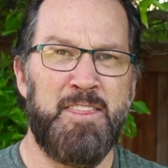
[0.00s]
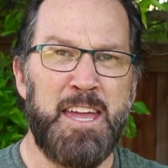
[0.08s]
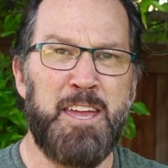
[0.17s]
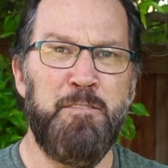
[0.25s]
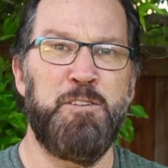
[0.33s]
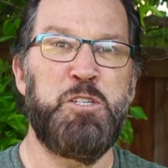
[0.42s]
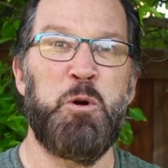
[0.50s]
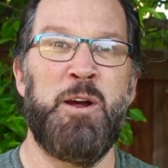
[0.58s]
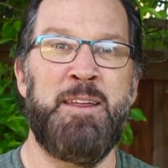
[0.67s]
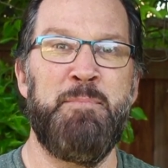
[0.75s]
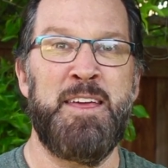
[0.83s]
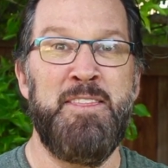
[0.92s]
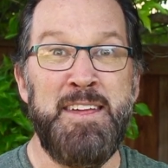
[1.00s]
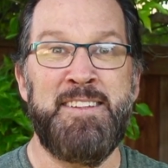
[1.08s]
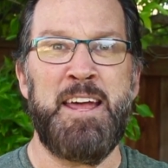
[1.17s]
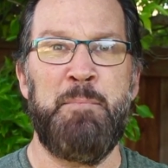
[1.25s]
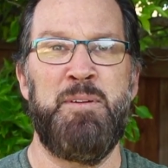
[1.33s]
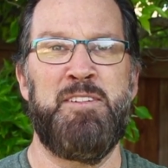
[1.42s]
Thank you for joining me in this
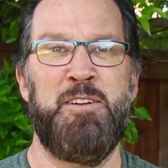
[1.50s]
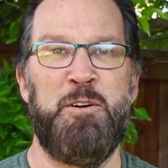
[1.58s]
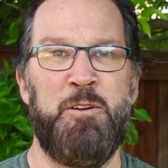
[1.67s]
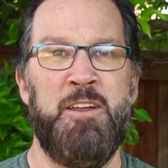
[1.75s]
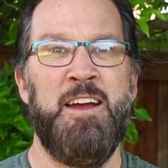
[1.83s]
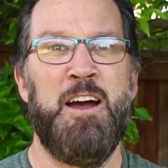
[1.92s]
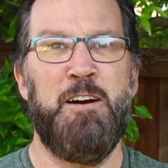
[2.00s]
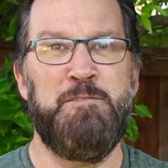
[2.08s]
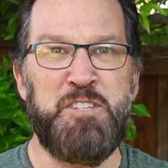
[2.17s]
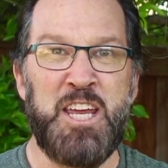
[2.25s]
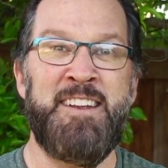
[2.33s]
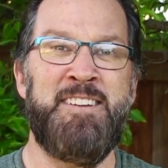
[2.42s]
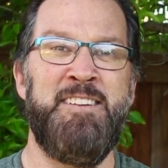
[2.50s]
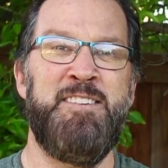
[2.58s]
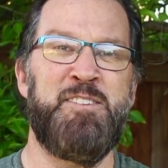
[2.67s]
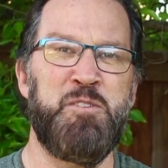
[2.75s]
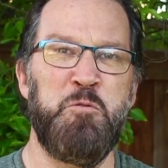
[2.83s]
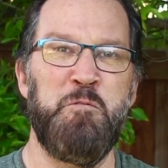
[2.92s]
episode of Jason
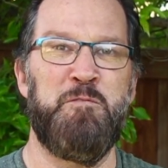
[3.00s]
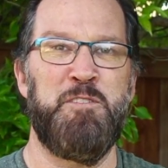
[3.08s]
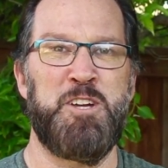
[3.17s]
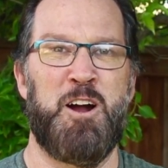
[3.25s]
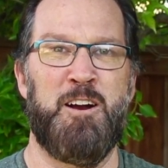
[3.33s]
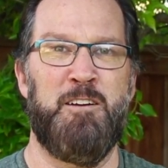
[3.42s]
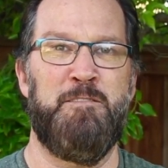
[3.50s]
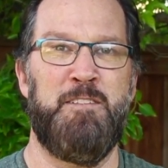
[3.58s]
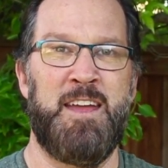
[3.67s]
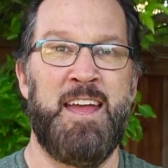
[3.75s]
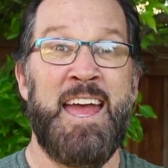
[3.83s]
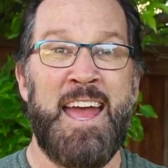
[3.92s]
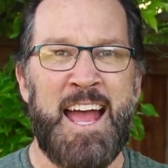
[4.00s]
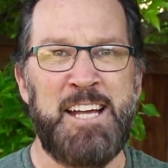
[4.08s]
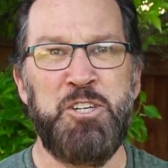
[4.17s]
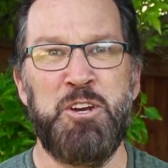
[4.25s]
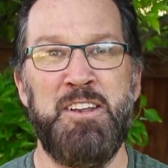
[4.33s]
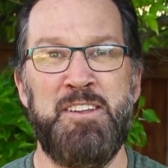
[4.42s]
Stewart Photography.
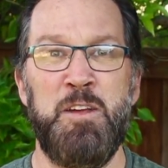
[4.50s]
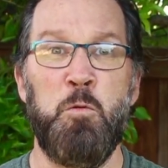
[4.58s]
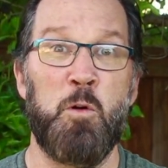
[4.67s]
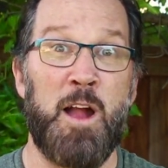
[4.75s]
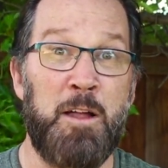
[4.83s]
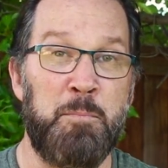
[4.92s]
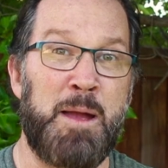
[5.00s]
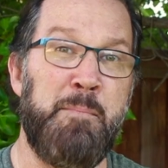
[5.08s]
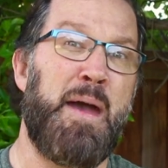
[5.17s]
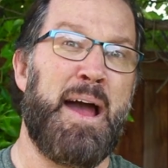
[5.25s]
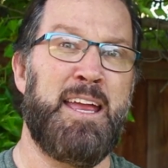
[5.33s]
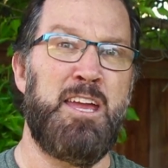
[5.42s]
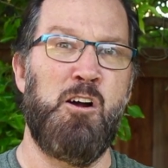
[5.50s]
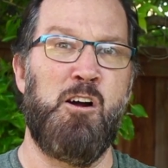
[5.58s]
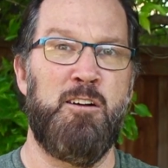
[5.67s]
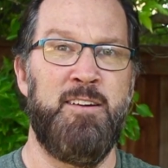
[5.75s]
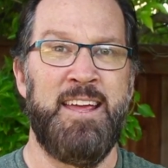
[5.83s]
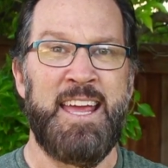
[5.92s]
As you can see, we're out in my
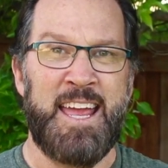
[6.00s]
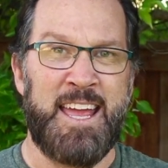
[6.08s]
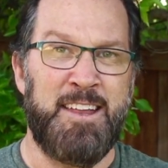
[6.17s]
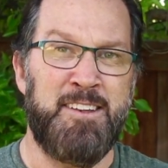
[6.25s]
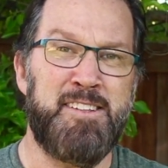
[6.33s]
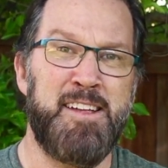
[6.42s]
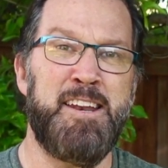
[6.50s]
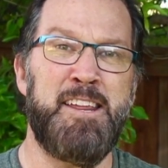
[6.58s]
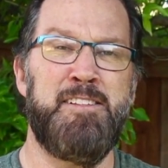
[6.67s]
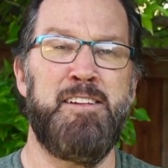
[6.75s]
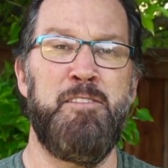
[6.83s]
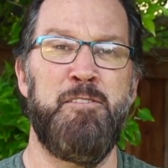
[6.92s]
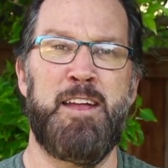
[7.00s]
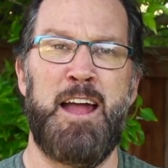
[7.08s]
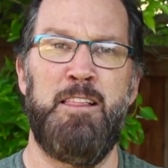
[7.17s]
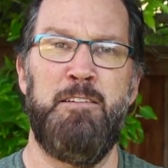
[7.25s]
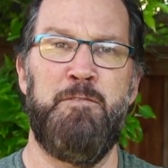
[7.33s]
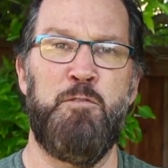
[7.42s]
backyard in sunny Southern
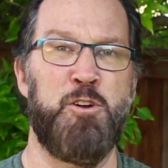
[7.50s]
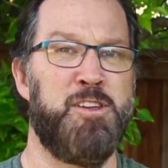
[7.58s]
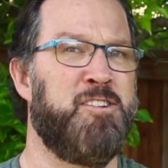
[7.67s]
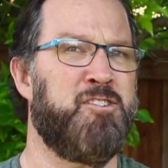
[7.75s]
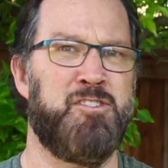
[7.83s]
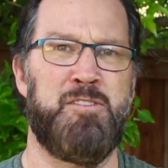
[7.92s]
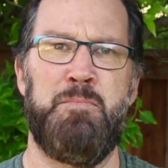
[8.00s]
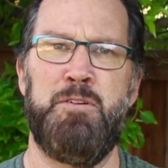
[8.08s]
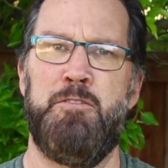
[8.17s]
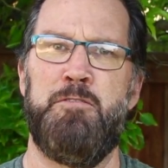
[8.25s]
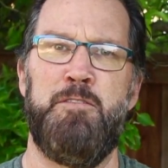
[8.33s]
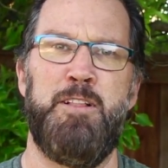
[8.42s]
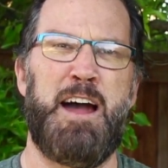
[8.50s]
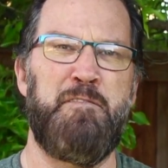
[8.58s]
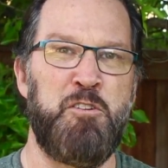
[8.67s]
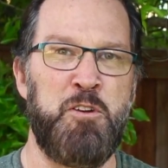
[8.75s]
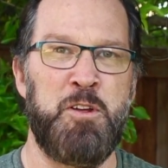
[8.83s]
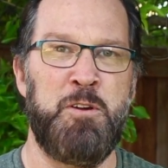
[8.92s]
California. It's just a beautiful
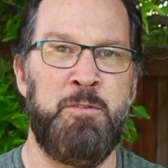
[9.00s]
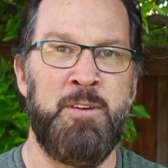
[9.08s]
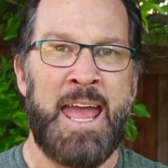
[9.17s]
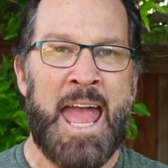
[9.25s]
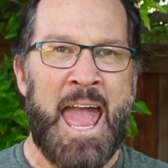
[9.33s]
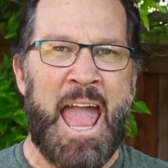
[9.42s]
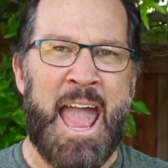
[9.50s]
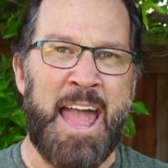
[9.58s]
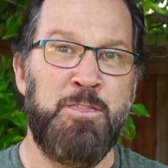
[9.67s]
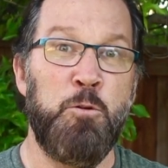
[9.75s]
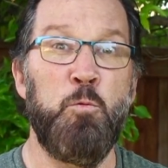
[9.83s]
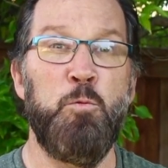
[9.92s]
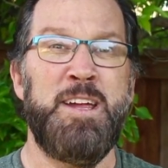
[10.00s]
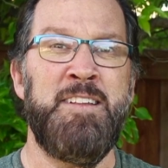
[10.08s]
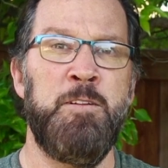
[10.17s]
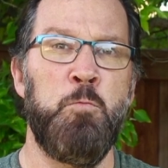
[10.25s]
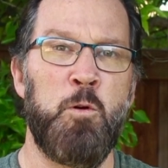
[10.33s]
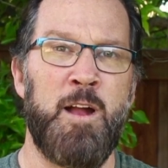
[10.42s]
afternoon. And the
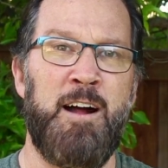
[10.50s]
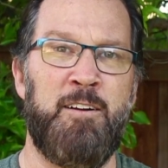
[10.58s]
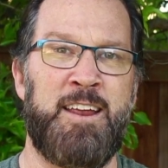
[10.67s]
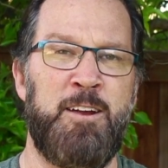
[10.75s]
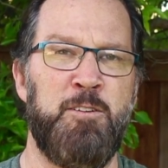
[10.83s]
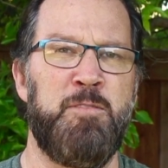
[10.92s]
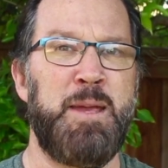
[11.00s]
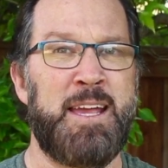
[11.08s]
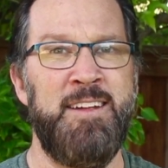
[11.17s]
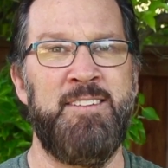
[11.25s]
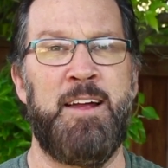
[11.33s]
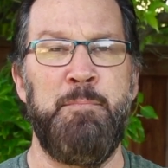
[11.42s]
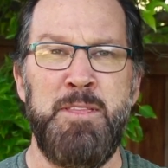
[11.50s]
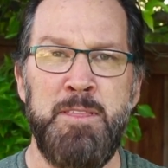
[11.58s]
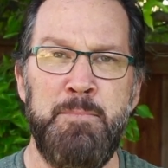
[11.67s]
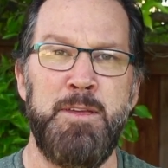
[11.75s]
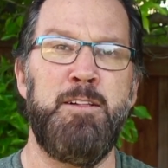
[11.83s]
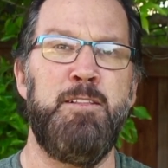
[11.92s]
reason we're out here is because I'm in the
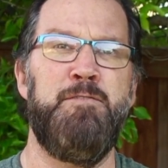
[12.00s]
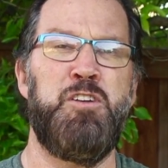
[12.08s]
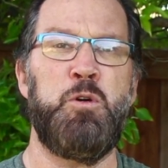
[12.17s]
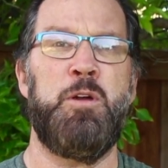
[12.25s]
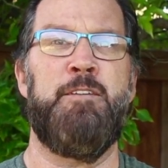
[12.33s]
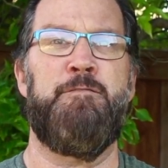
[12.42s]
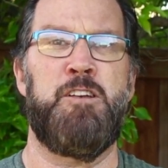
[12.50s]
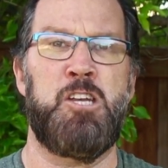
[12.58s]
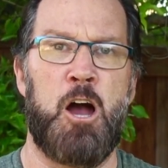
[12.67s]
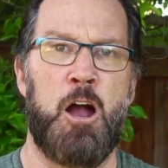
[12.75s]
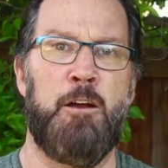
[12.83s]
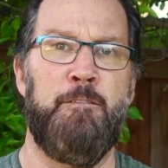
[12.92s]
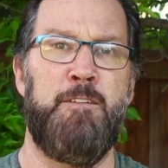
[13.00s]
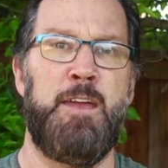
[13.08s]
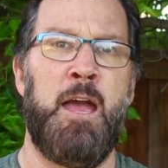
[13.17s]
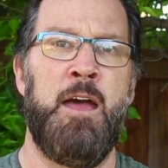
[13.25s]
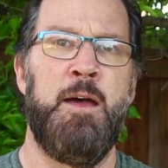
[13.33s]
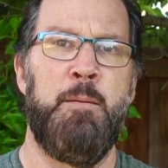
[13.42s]
middle of doing a photography
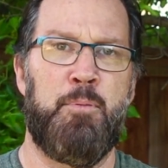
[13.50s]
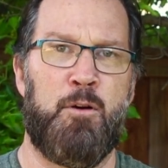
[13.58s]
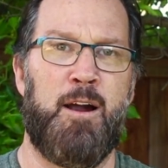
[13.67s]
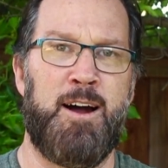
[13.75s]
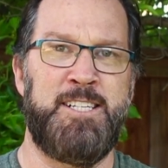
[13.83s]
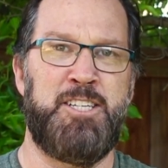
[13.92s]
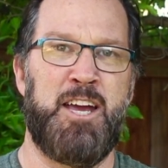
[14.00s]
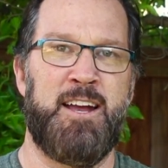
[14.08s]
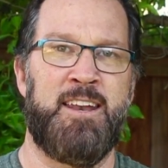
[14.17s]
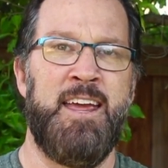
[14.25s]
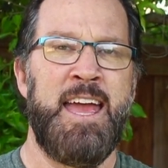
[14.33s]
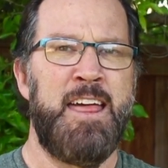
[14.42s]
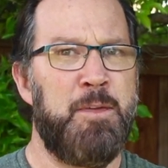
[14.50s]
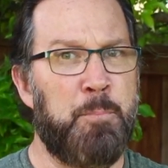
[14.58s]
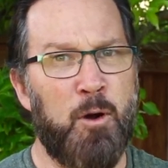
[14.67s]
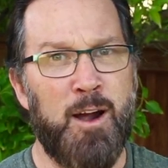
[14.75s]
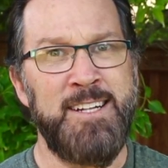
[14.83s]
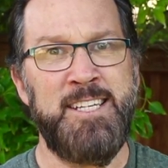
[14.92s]
project. The
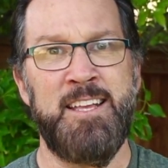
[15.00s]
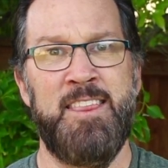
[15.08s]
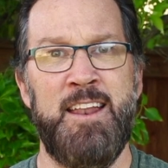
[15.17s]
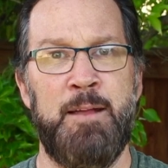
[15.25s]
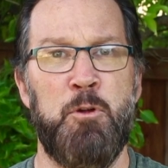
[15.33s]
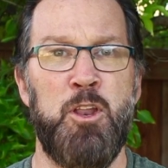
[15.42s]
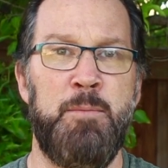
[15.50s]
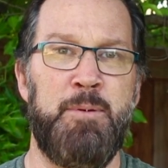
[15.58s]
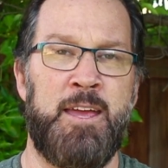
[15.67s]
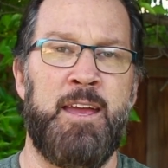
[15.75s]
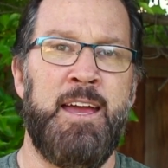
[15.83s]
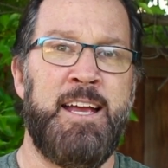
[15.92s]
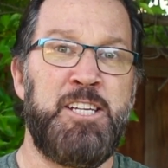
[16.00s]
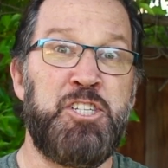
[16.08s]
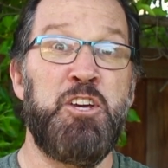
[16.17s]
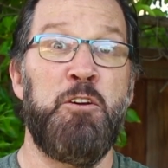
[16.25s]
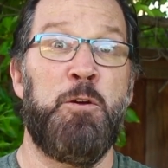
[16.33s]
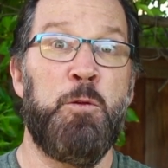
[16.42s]
project that I'm going to be
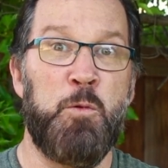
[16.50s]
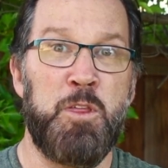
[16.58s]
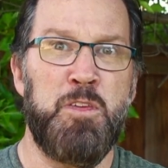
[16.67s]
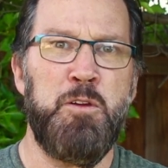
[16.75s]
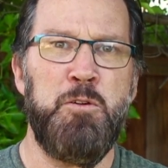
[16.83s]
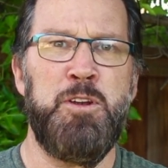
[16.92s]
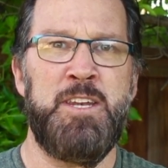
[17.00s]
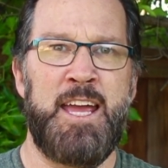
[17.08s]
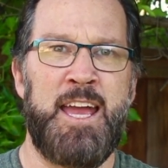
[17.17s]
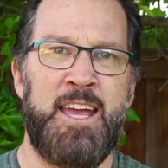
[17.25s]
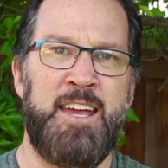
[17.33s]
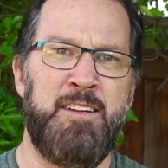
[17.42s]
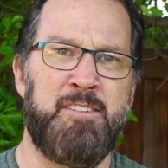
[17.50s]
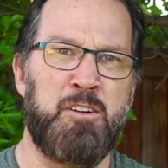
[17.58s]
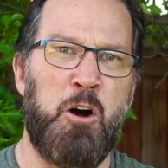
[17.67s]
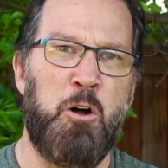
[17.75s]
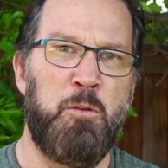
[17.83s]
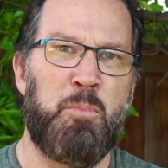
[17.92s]
sharing with you today is
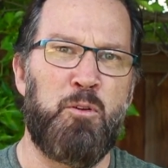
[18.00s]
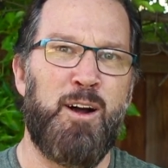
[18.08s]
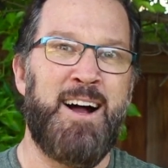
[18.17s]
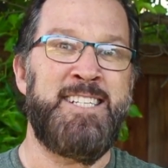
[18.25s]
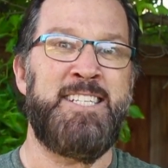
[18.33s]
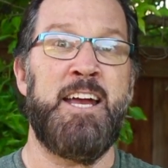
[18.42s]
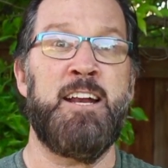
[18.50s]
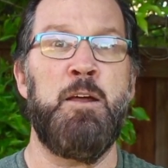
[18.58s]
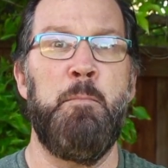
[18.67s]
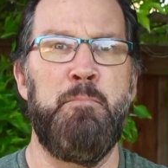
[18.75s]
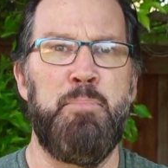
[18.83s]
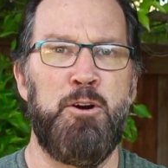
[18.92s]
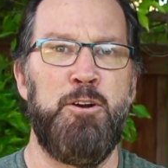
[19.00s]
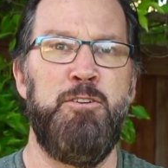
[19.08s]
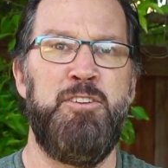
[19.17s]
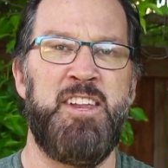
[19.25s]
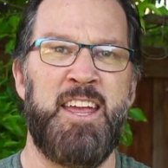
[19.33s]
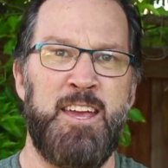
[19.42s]
called Project
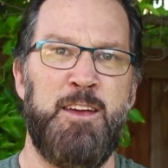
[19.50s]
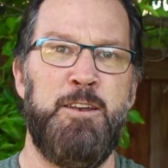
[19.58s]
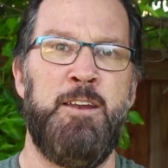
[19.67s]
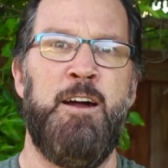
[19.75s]
Birds in